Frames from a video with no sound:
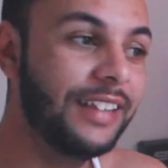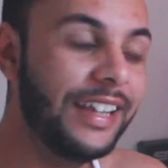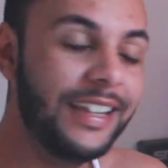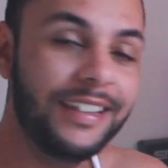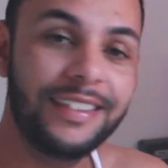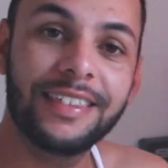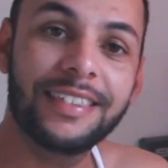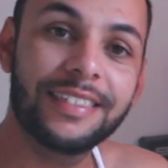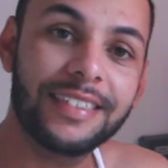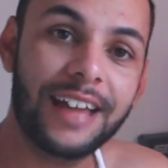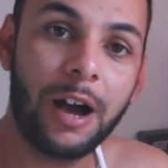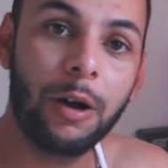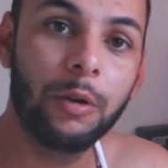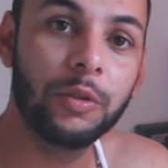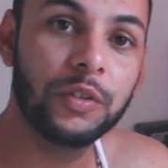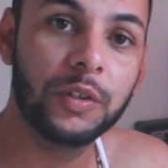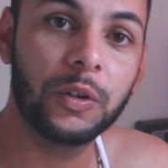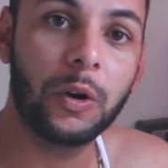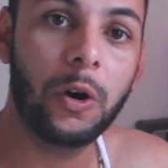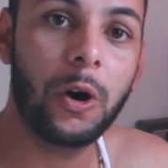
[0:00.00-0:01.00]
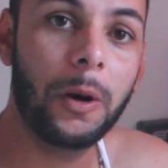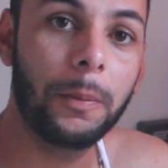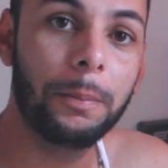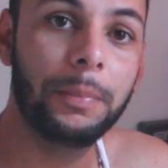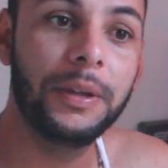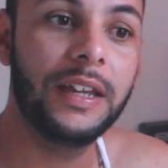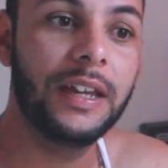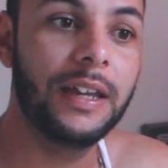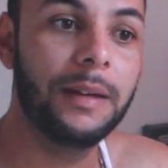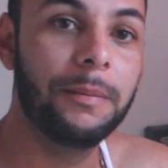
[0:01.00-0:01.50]
10,000
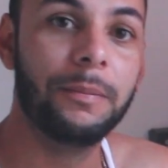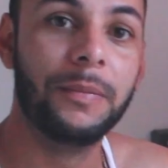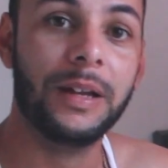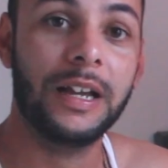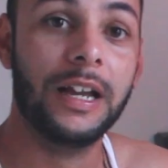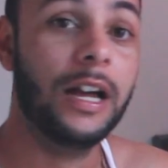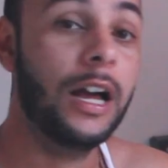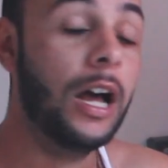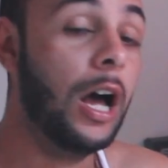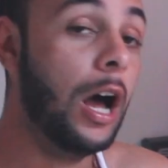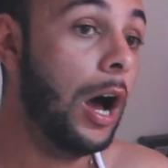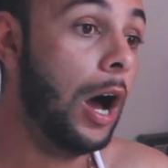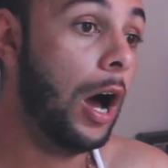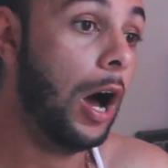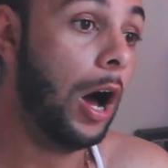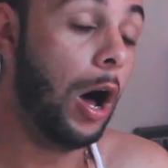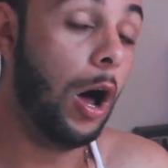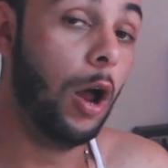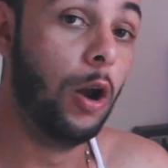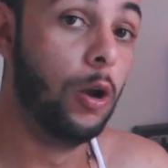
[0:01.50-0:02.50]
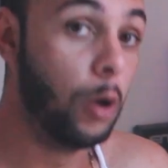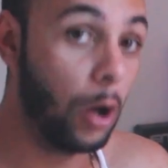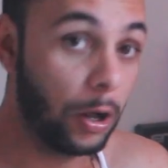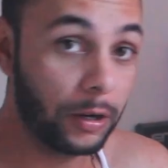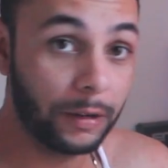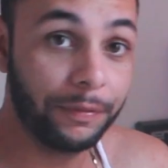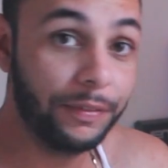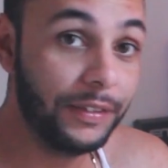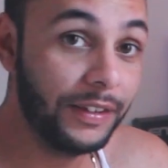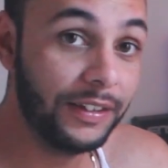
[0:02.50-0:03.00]
RPM, a lot
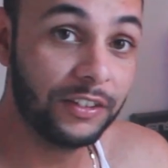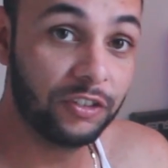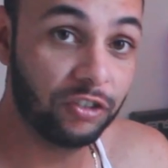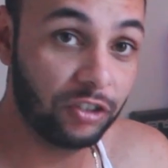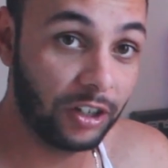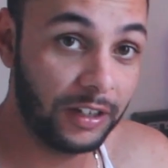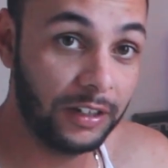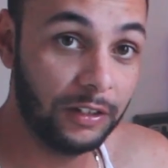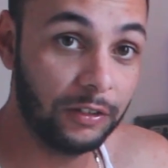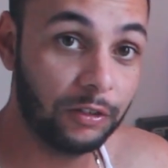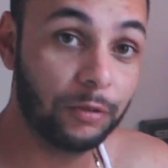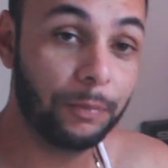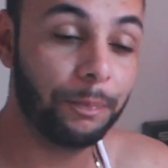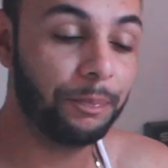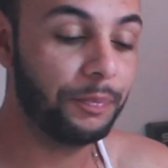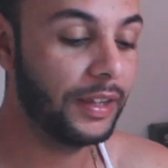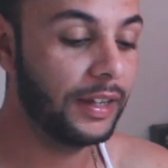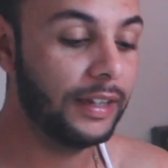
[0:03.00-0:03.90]
of things change.